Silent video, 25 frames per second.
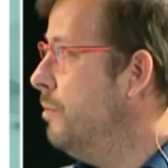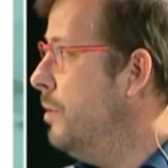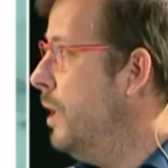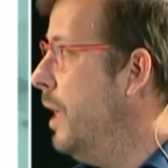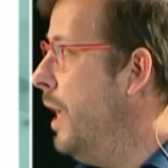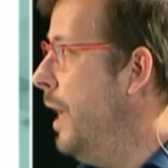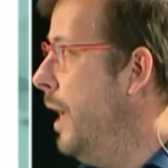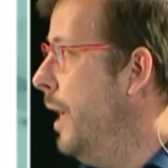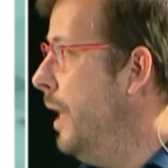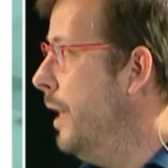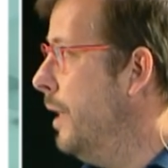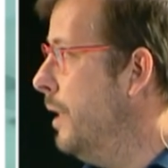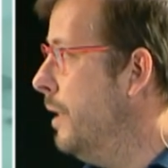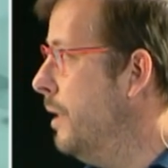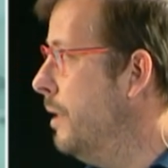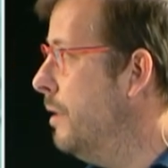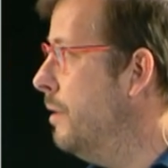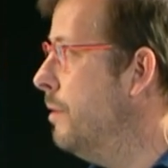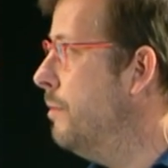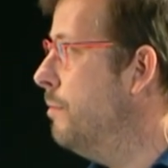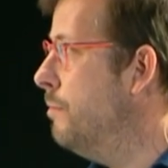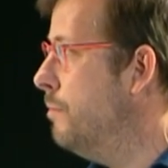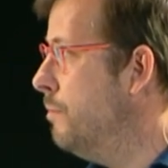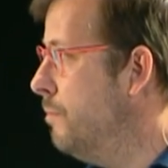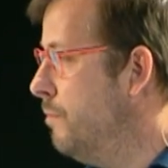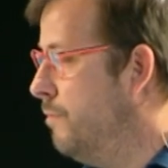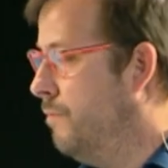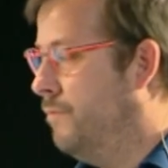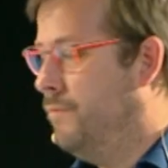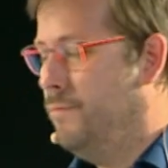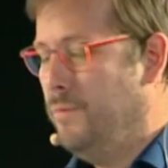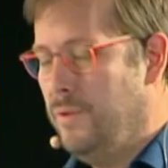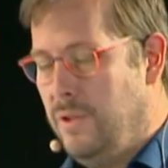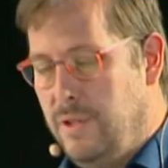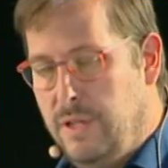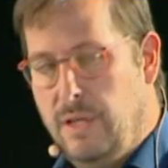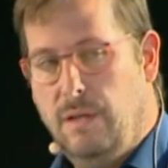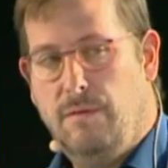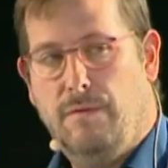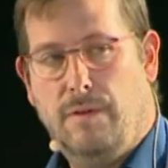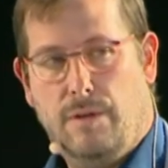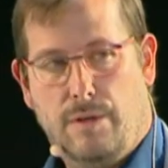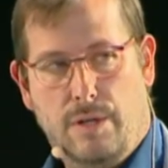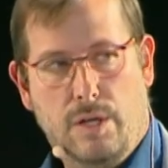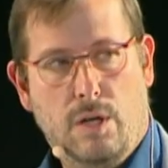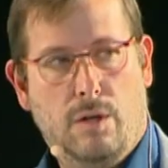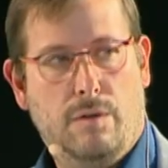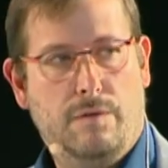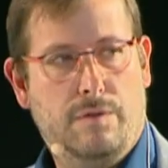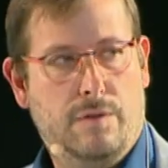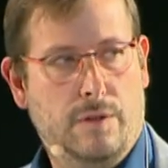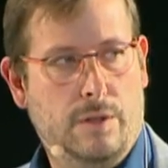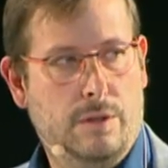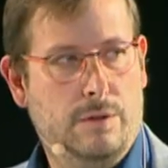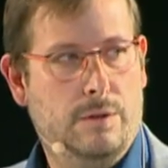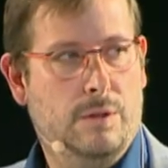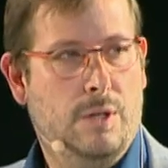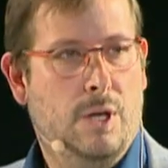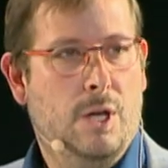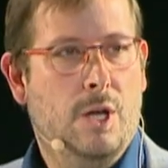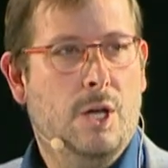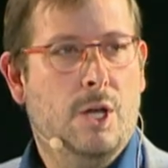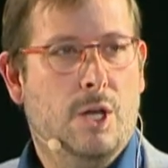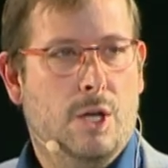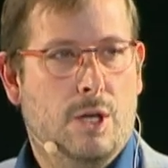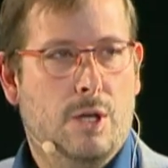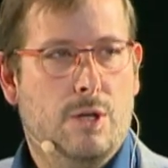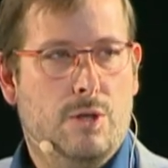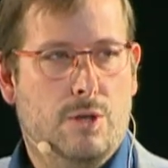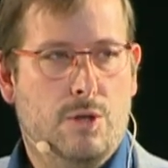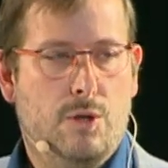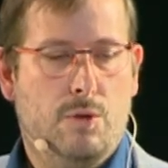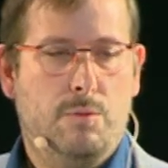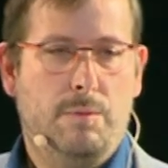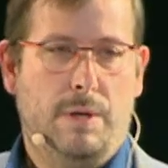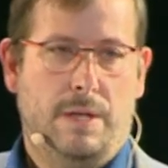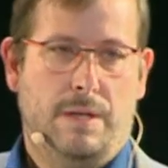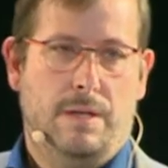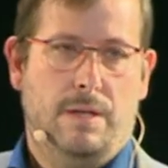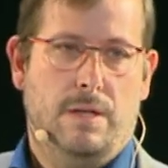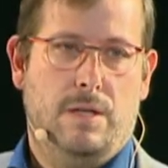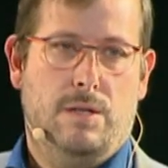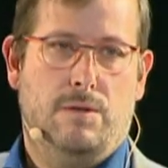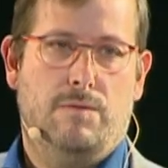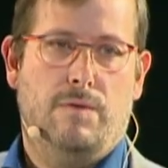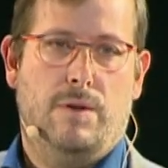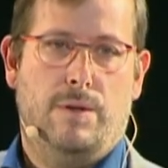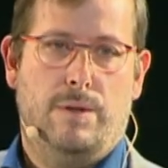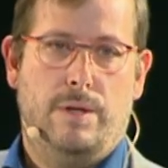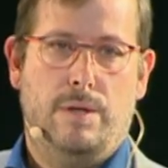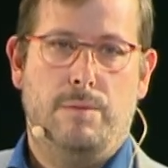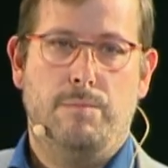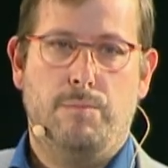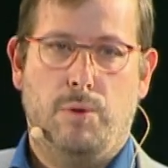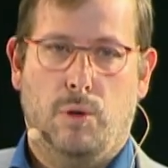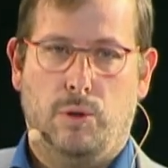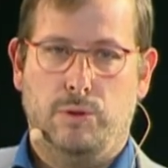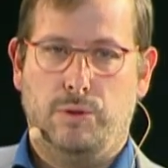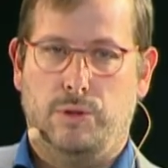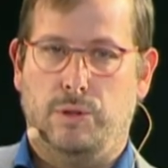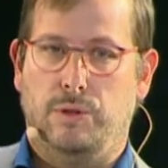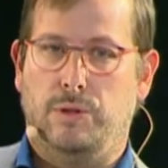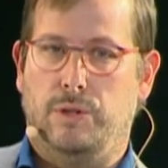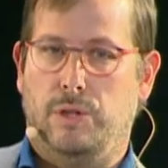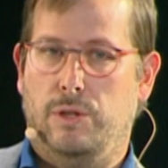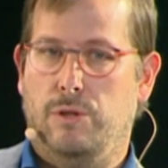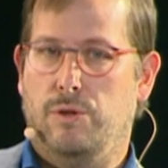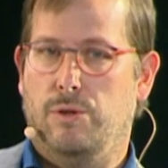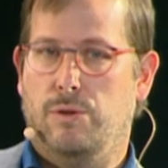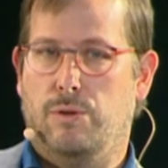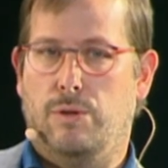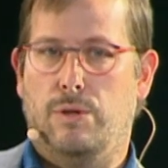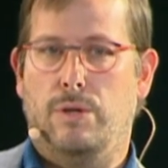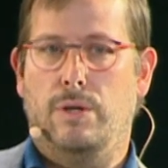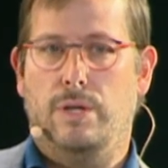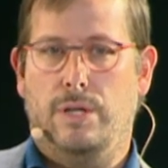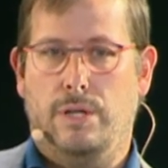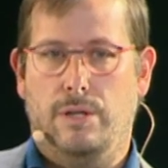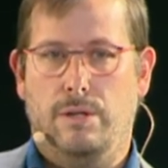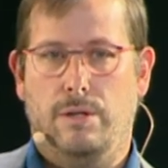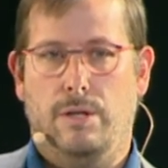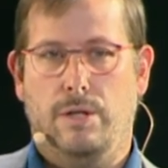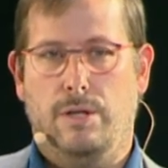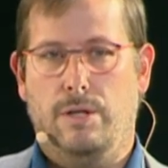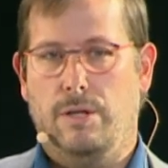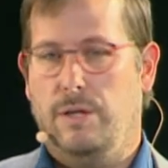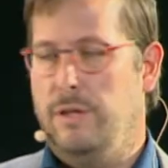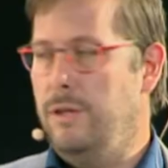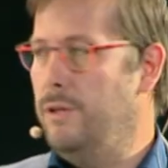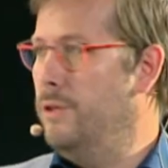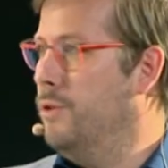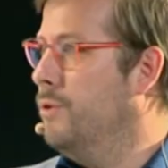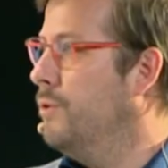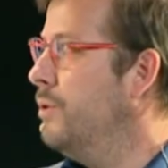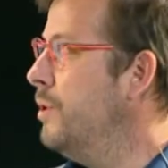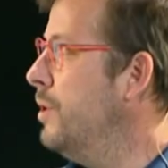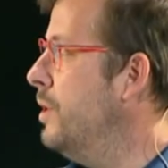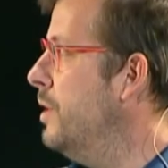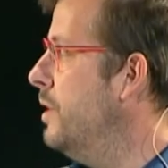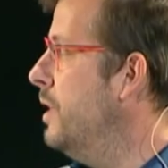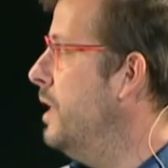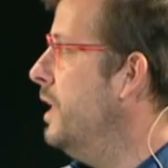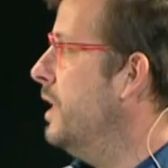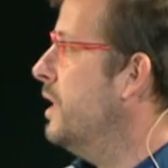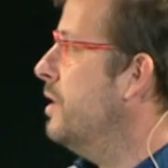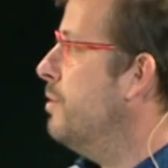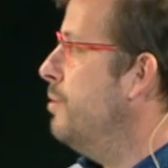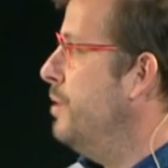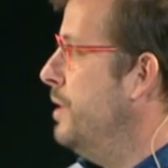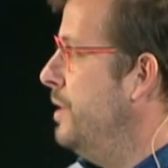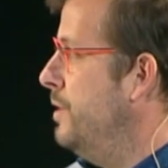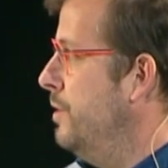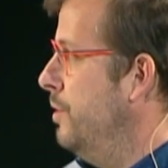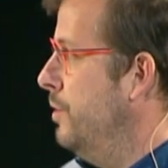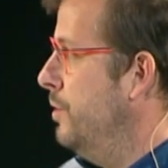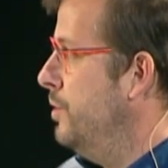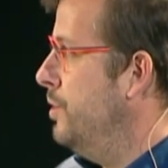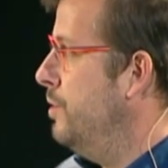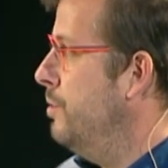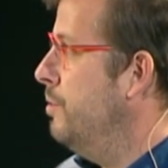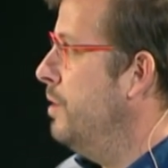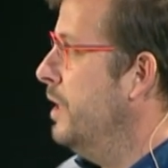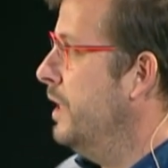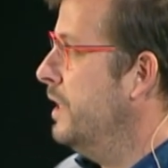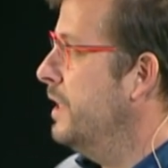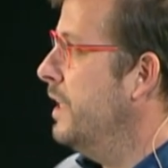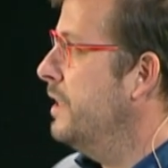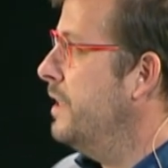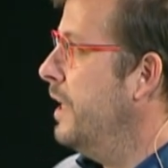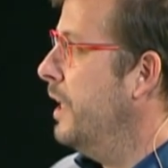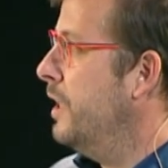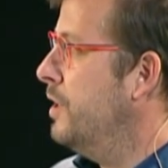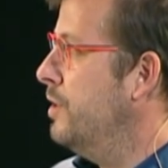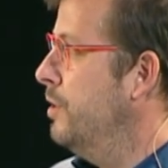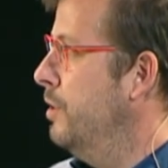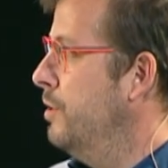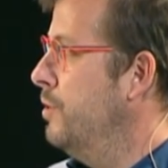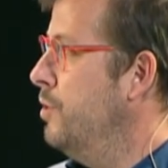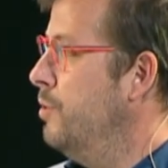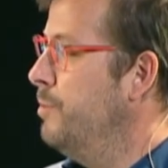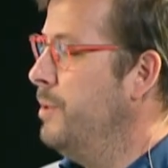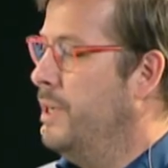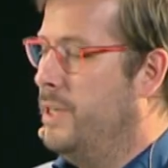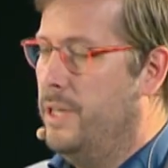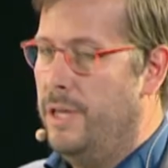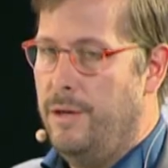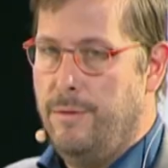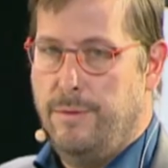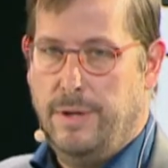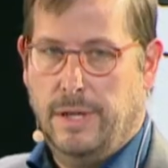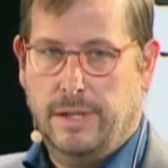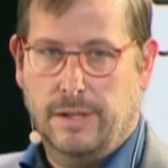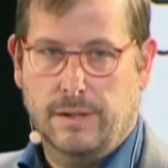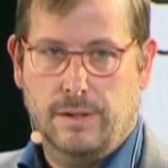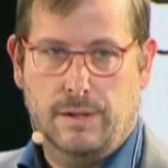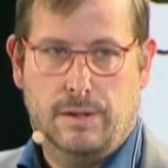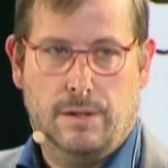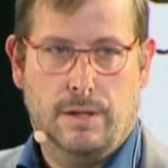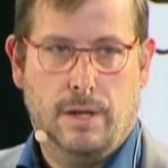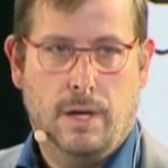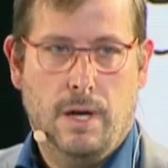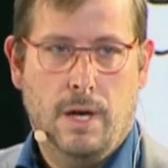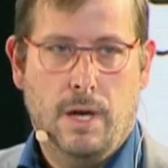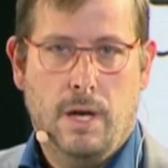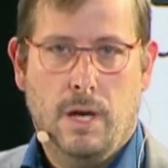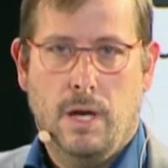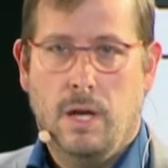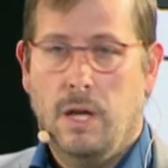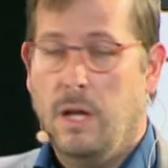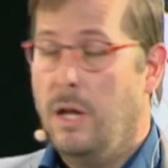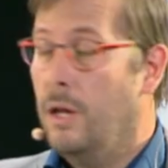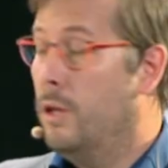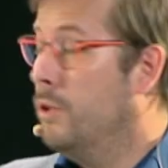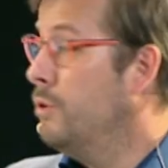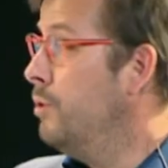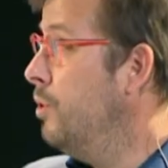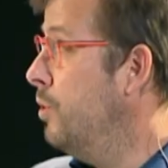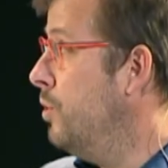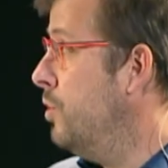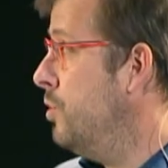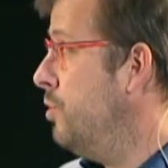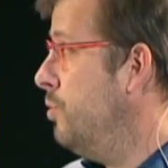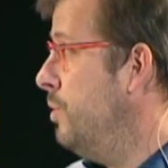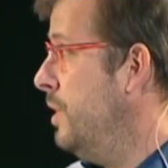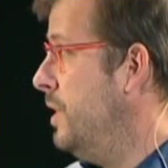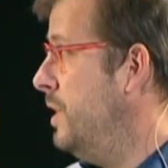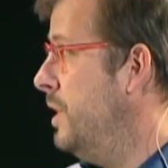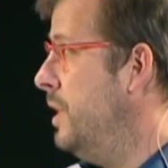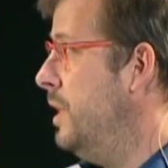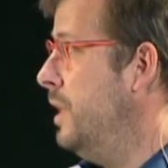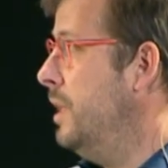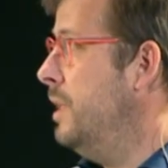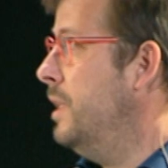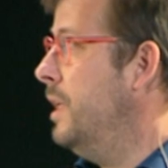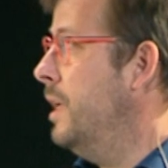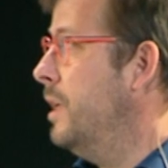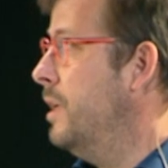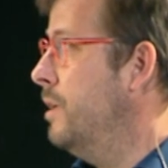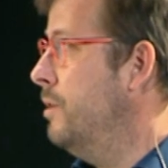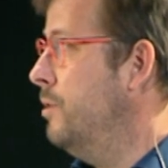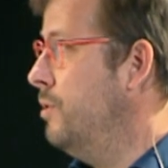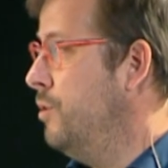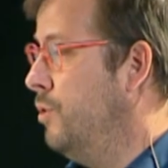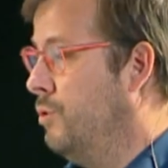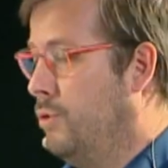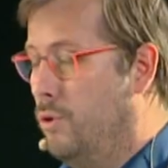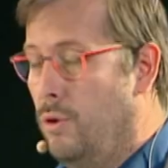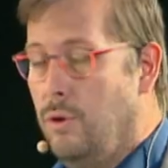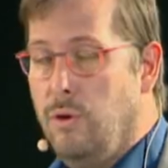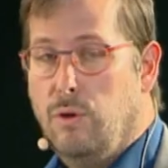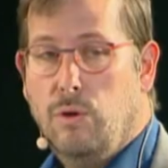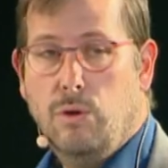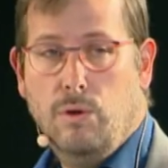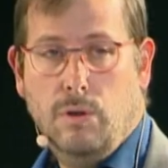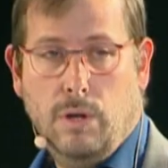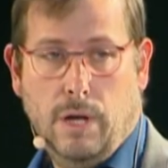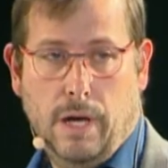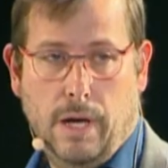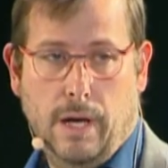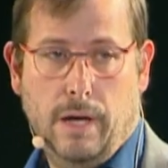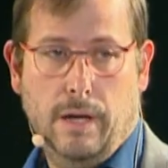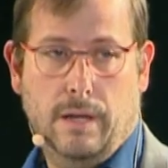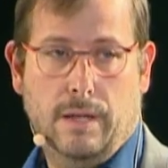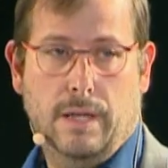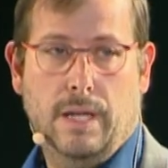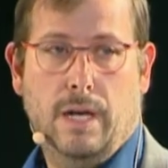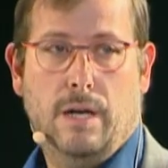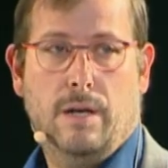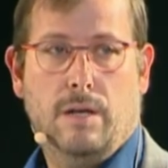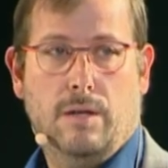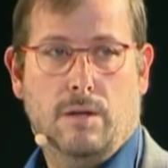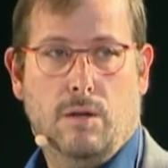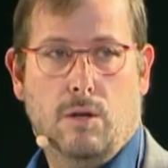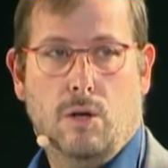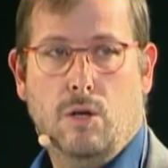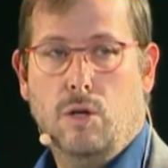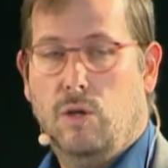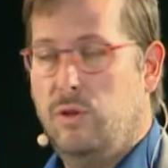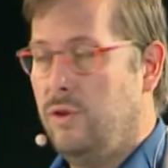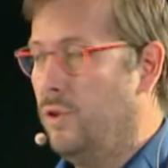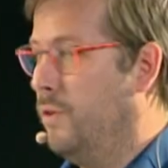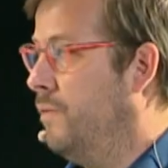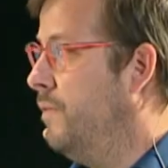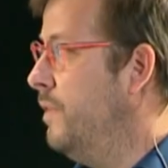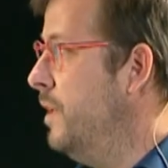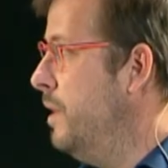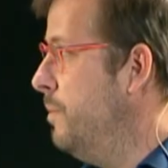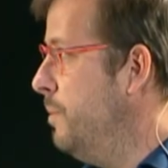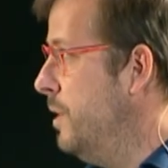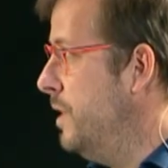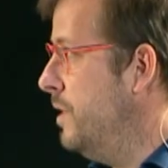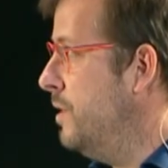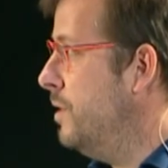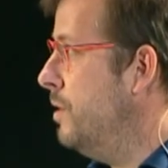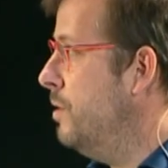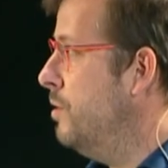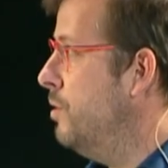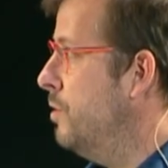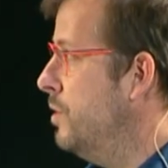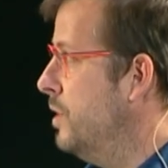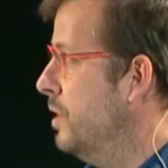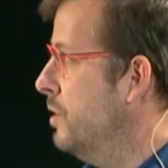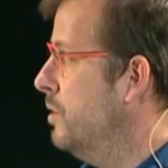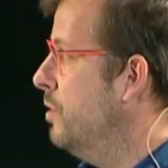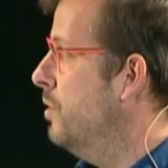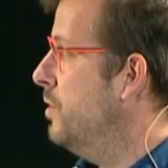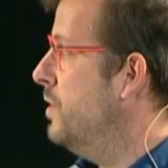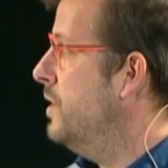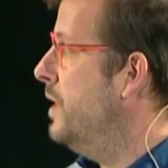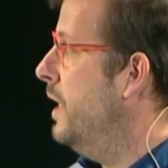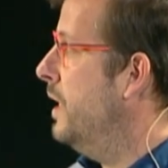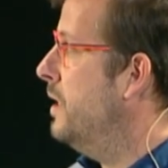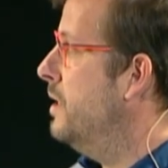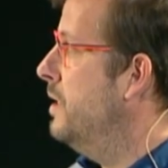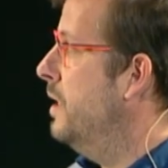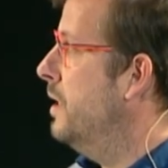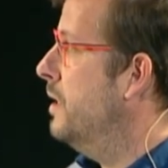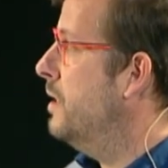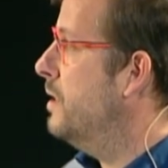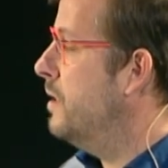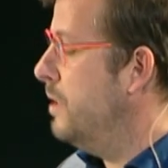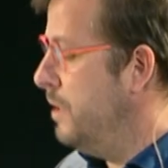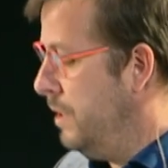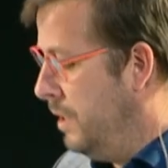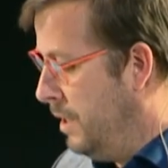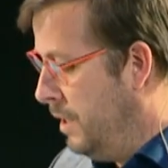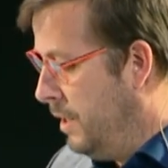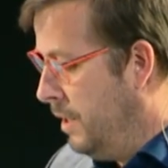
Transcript: and still very often human is very important in your, in your leak research, leak detection, human hearings. Those we see, there, you know, uh, there are lots of limits using those techniques.